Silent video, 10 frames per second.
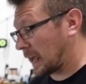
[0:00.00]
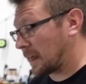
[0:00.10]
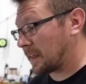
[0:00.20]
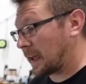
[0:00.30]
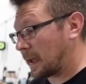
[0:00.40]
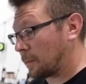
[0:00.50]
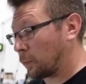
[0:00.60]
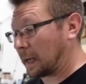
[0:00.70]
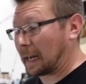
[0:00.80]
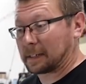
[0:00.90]
and then
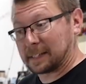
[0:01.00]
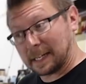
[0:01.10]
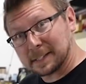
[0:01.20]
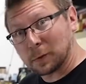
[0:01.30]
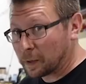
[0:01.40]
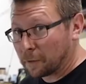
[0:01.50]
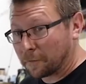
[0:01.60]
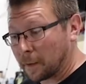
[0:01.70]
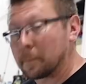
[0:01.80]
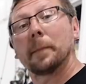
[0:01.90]
we gotta test the wheel
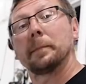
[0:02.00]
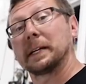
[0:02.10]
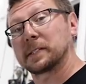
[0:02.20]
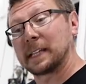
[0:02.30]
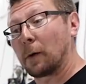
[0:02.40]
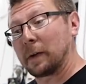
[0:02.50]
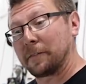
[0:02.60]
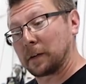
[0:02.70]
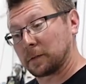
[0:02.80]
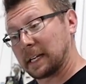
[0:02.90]
fitment because now we've
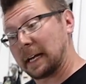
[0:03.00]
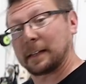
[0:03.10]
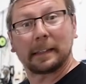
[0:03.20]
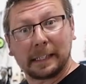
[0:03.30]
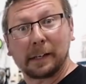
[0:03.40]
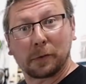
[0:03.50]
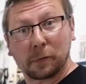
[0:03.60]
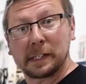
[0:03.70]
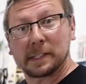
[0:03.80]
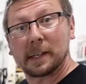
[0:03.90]
technically
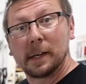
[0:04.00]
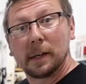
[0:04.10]
increased